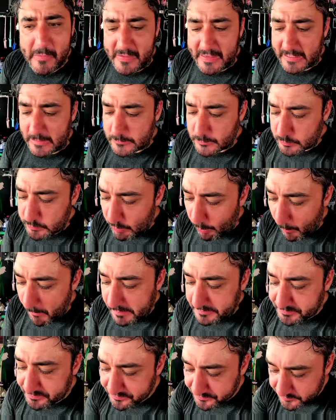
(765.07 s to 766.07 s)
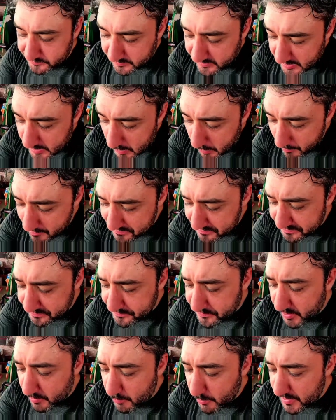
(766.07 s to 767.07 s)
Wow.
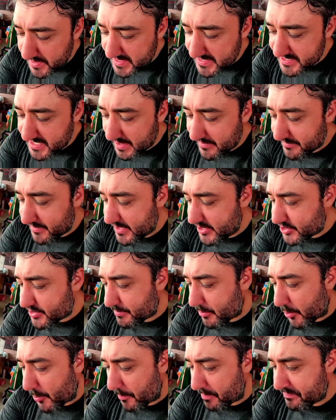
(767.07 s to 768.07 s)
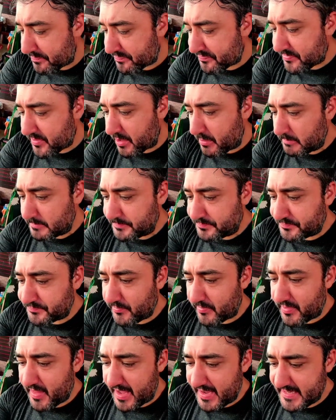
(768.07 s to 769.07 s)
Mmm, what is that vegetable?
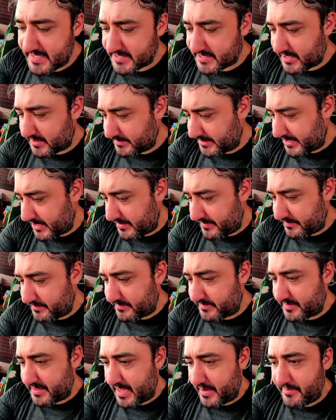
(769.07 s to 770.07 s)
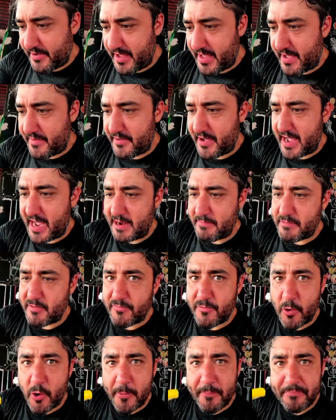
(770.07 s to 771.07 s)
That is something I've never really ever nice, had
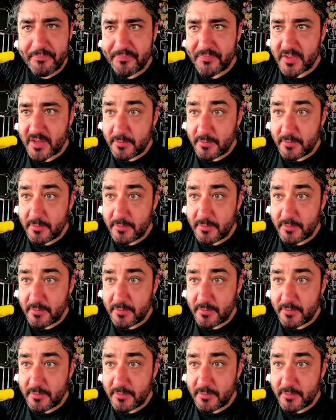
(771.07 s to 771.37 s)
before. It?